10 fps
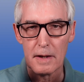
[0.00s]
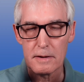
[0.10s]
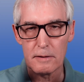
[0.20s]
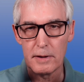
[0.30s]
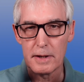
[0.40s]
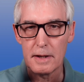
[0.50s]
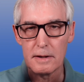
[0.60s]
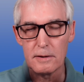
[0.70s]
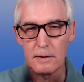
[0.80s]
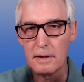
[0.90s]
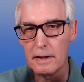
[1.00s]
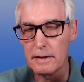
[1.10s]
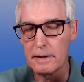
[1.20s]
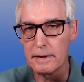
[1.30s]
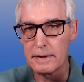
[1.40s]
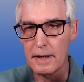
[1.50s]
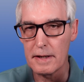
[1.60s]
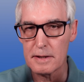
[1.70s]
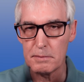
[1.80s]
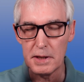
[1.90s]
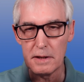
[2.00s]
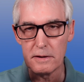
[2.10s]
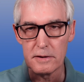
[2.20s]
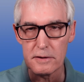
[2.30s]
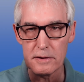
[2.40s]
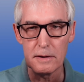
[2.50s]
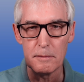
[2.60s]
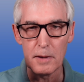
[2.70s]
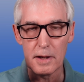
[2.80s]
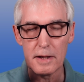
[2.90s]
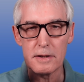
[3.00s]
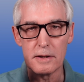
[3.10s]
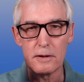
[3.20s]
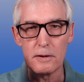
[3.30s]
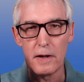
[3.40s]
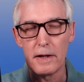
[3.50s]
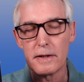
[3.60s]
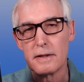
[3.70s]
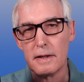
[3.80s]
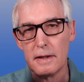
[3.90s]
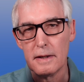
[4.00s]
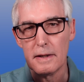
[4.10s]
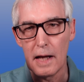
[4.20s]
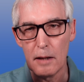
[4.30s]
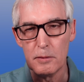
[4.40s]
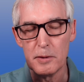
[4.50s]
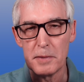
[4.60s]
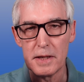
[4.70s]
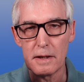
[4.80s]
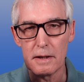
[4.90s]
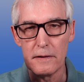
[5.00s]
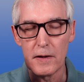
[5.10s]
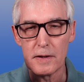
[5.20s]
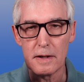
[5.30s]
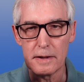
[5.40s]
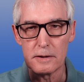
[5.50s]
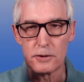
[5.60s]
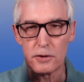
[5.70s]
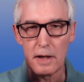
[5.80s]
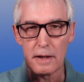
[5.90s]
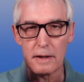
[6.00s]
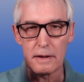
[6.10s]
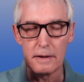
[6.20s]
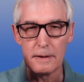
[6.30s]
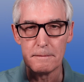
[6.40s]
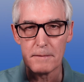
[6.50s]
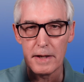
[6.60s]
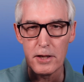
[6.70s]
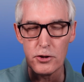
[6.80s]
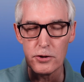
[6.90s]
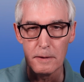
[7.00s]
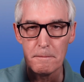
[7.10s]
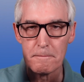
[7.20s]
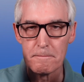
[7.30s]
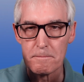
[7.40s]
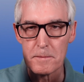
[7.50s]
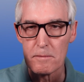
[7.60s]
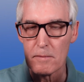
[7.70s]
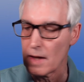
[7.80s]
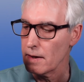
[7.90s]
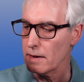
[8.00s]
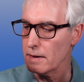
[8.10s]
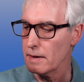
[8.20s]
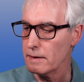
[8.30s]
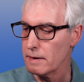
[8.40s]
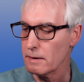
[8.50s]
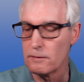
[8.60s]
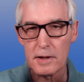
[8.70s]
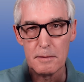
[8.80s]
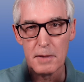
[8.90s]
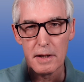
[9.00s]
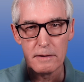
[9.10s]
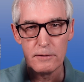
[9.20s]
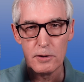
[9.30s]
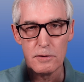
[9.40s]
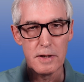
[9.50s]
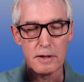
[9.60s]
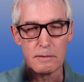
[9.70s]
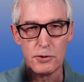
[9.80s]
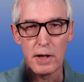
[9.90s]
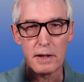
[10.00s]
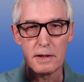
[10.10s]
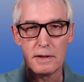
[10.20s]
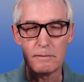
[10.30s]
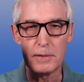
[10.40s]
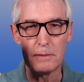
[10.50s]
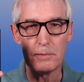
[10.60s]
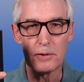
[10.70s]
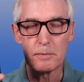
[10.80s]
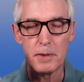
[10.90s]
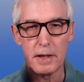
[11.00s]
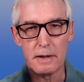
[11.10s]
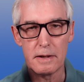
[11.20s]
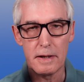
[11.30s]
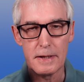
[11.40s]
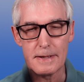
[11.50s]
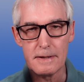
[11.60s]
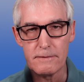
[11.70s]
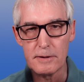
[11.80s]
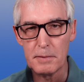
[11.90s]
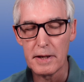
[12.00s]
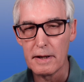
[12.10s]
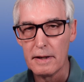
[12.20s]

So I tend to test speakers by listening to that album, in particular the title track, Asia. Now, obviously, my views are subjective. People's tastes differ, but